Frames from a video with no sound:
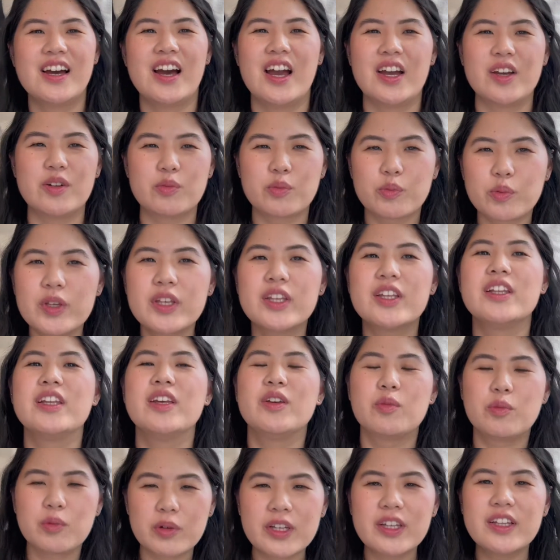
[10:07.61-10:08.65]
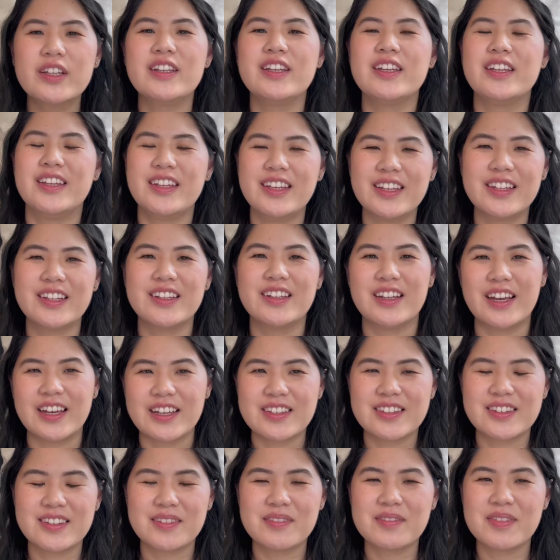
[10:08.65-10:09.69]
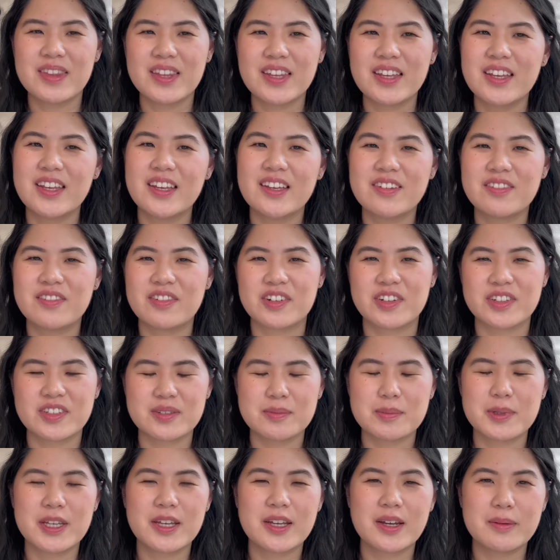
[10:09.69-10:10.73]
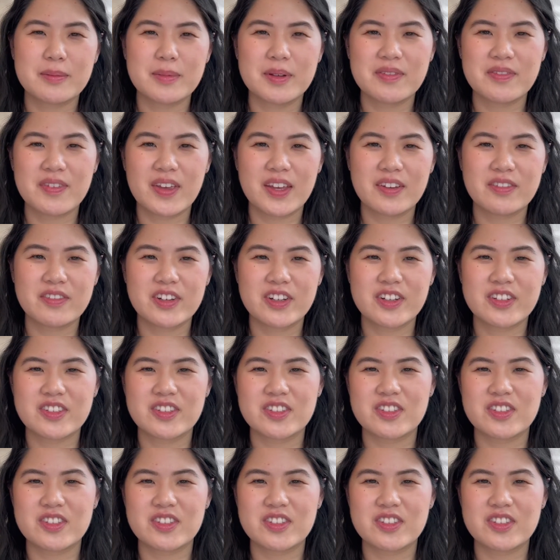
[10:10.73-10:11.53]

I really, really need to like something for it to become a favorite.